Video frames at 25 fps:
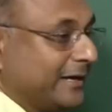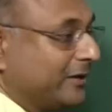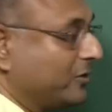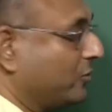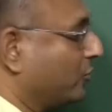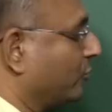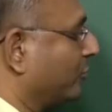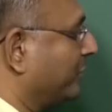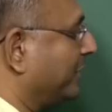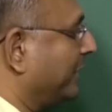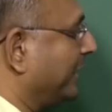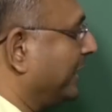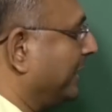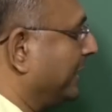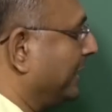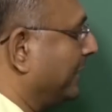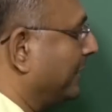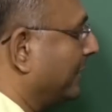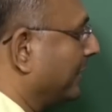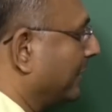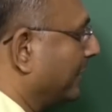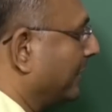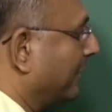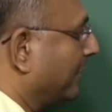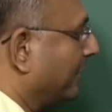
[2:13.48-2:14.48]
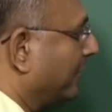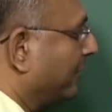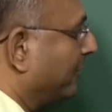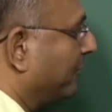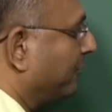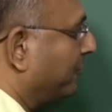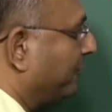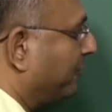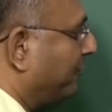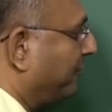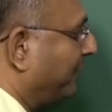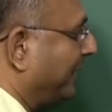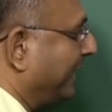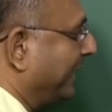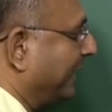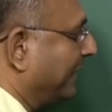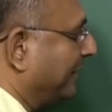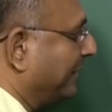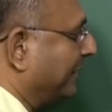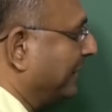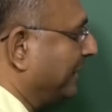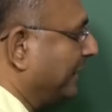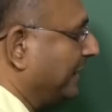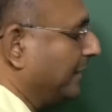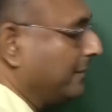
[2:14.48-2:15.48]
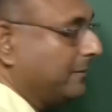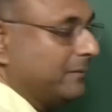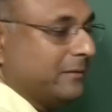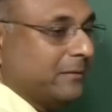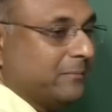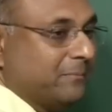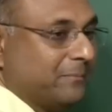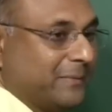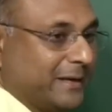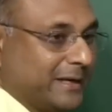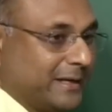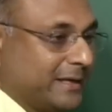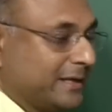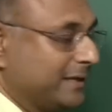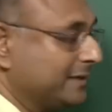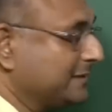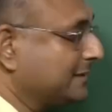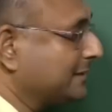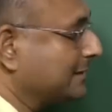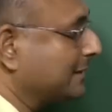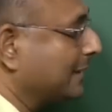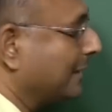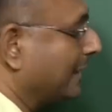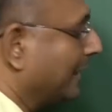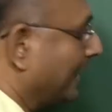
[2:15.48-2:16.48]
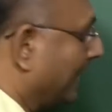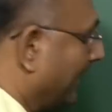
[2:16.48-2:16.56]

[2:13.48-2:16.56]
into t, phi t meters.